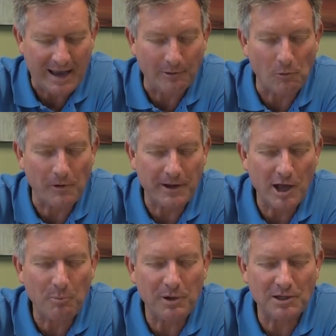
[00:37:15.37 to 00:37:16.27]
And Lord,
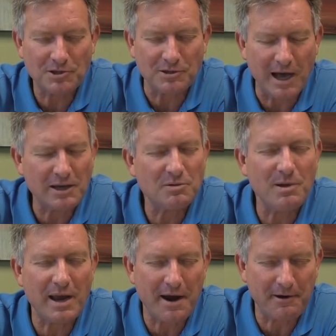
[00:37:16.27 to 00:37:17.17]
help us not to
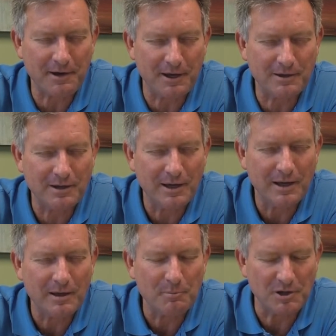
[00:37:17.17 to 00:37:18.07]
be arrogant,
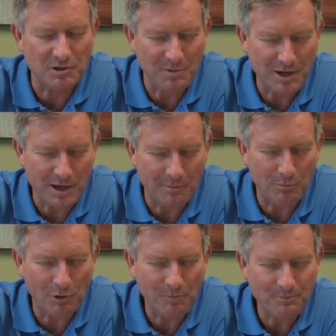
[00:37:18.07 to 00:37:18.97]
but to be
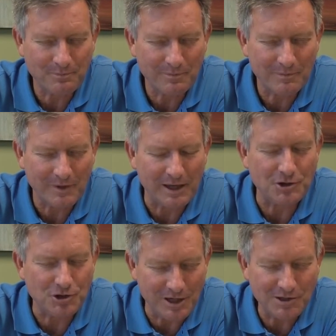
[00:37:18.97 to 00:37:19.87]
humble.
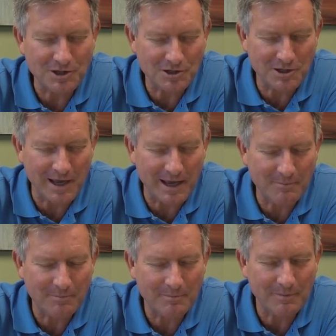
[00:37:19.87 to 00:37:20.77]
In Jesus'
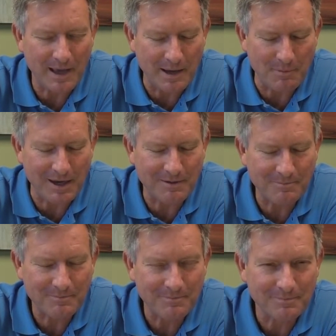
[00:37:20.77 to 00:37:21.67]
name, amen.
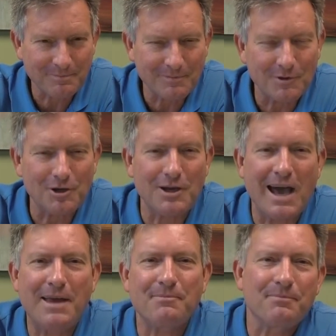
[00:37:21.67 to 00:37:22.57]
Good
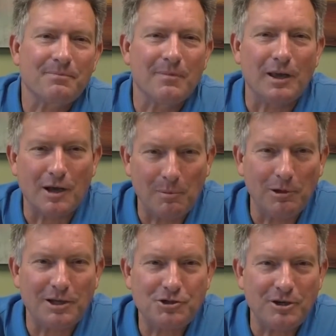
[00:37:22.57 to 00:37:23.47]
night, and
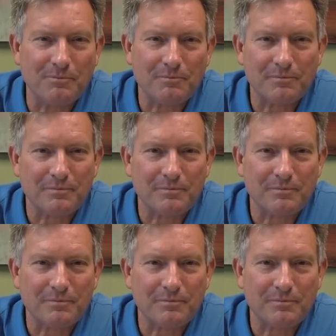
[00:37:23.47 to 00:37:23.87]
God bless you.